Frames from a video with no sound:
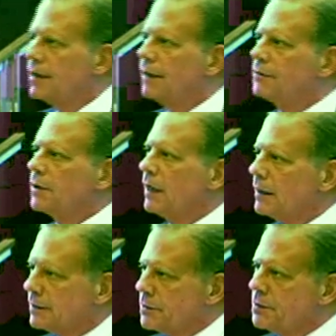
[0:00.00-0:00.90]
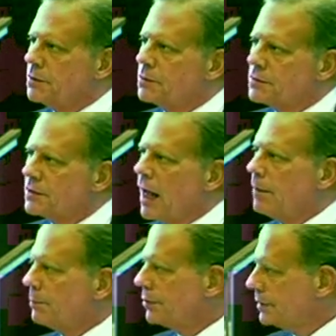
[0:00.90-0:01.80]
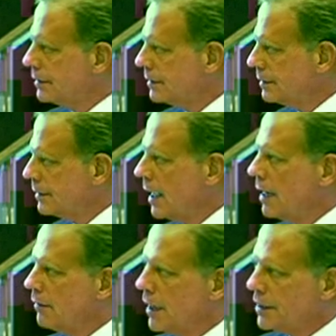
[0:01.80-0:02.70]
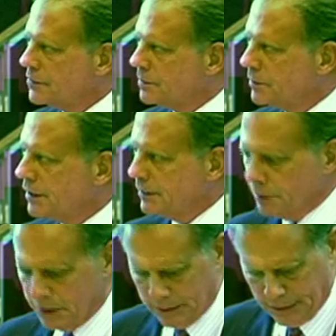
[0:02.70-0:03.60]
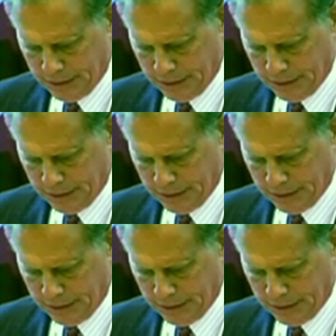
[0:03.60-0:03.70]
of trying to stop the high-rise from being built